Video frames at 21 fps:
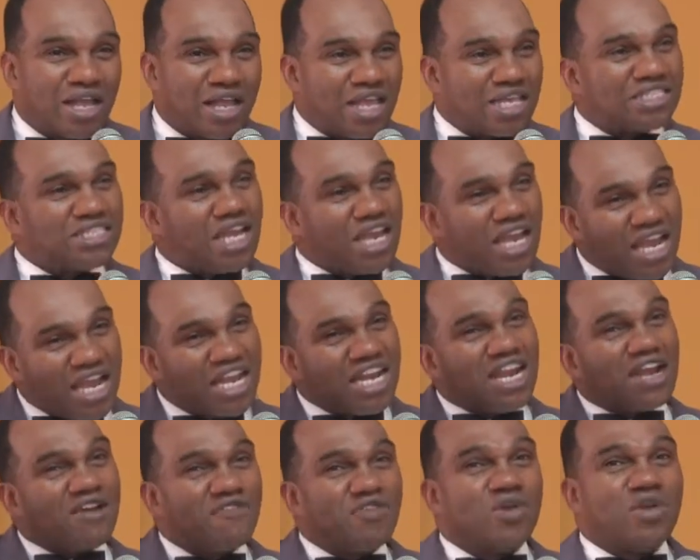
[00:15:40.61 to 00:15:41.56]
Is there
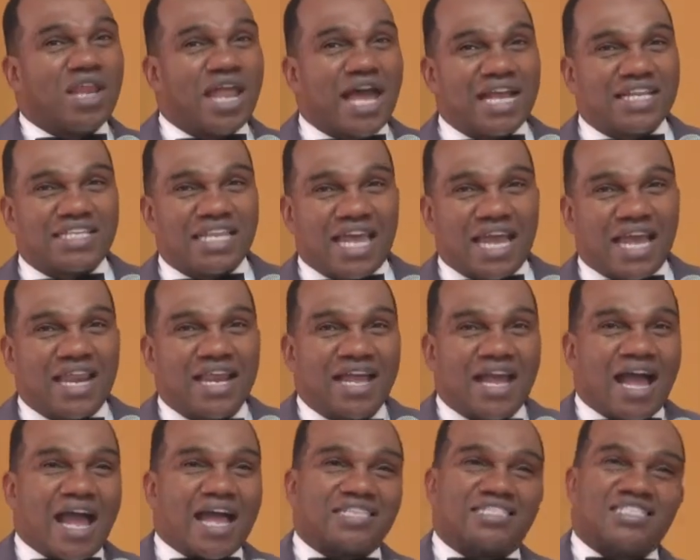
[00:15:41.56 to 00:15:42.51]
any of you like that?
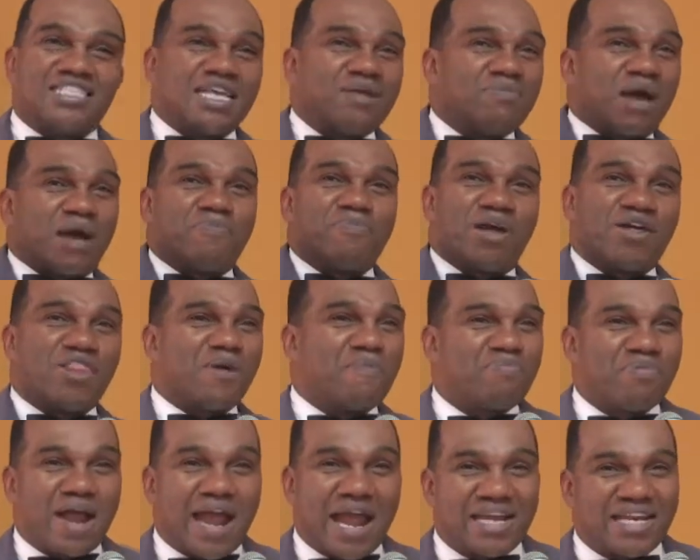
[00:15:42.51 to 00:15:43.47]
I see my brother
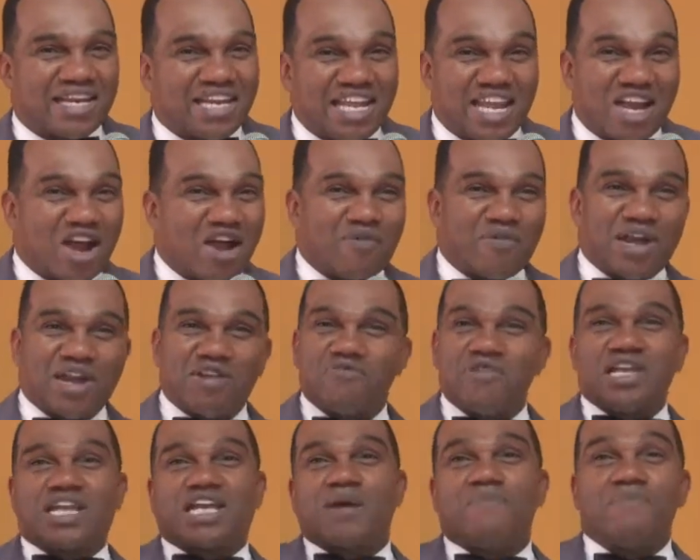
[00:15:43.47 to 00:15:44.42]
Brandon, he already
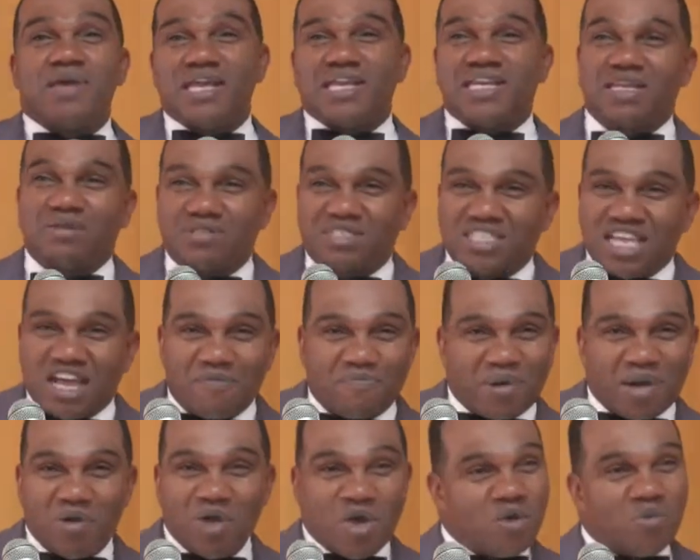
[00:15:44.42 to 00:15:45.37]
recommitting himself,
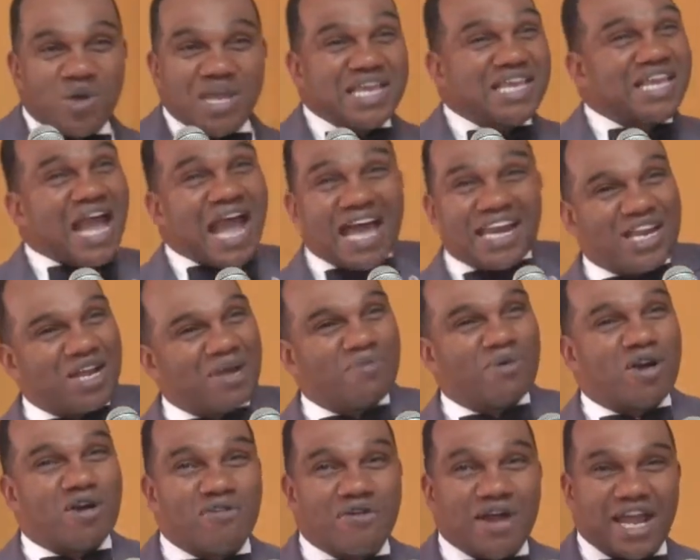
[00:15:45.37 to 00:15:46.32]
but we got
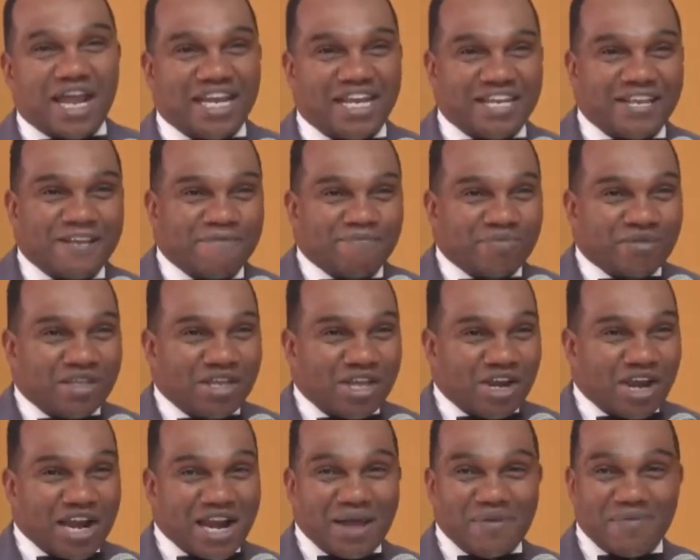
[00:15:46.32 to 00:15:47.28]
him already. You
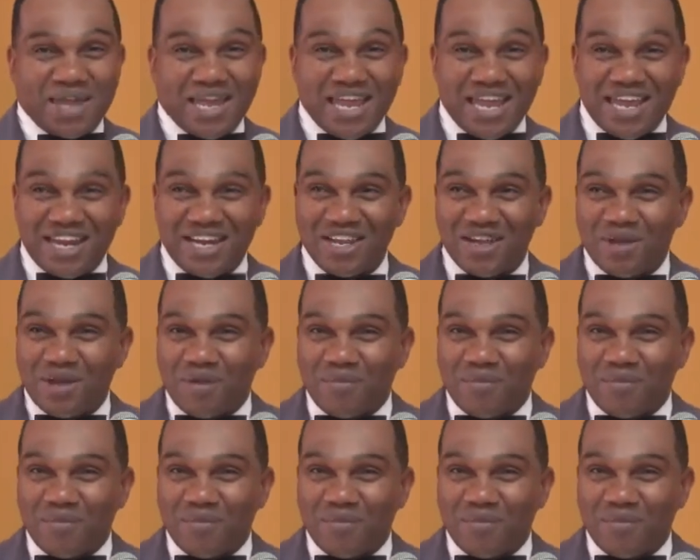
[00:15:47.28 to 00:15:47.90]
know what I mean?